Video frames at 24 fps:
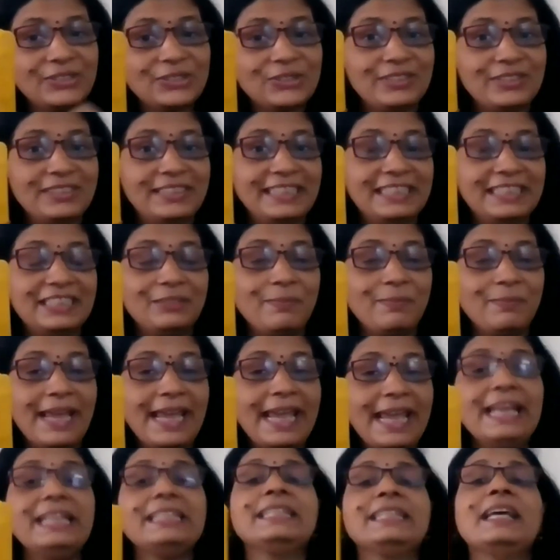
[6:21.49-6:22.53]
So this
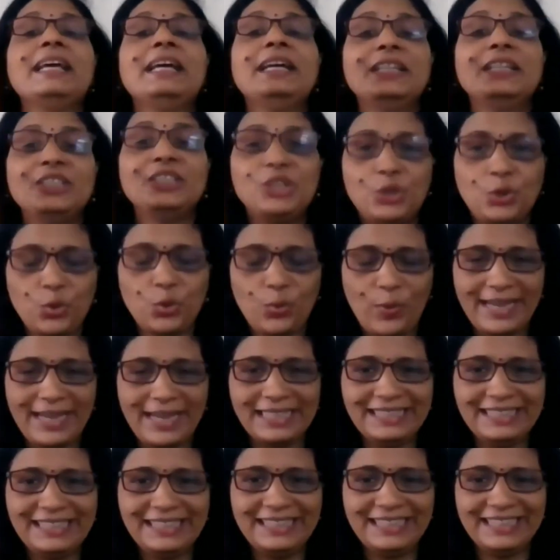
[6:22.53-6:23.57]
makes
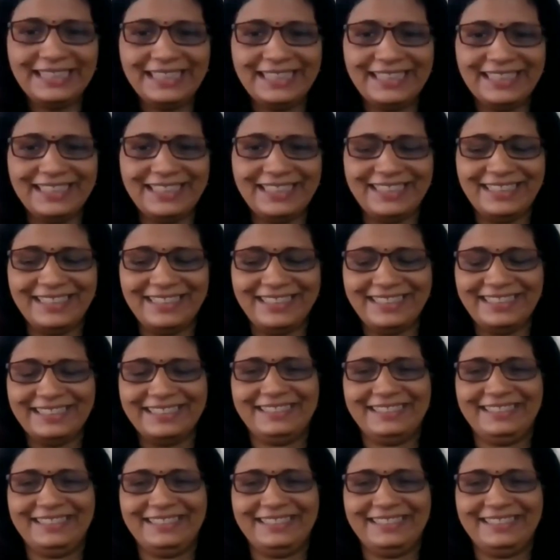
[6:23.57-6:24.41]
20.